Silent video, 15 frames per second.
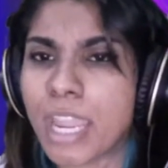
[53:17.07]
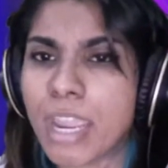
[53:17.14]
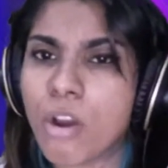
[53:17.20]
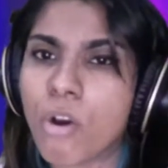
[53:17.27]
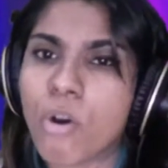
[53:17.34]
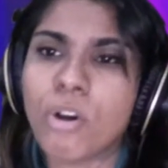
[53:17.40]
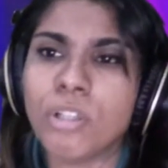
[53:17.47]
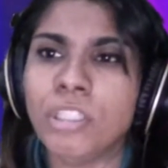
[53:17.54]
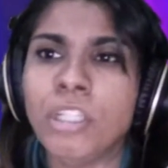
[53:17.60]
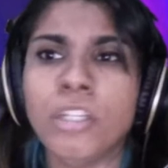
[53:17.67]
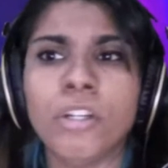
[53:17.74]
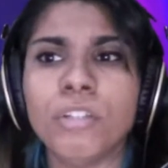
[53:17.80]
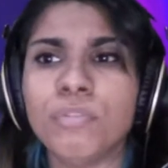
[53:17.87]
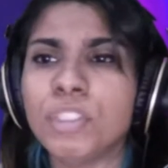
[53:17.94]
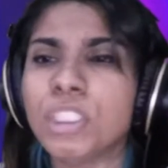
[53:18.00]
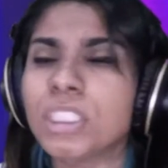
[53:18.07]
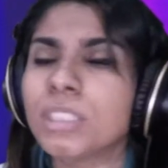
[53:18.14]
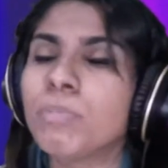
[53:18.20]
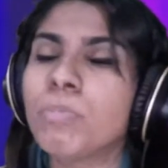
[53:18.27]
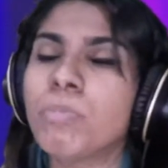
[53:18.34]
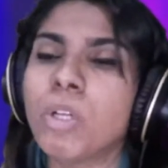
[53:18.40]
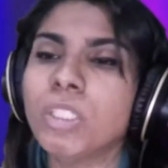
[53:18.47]
or if you just
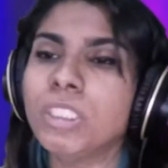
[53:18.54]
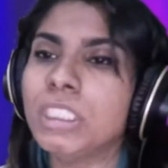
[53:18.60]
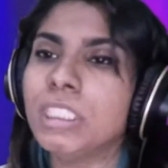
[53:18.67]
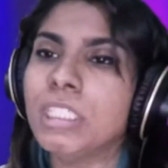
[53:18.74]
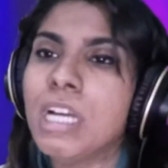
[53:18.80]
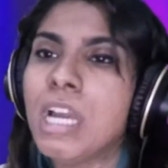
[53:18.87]
want to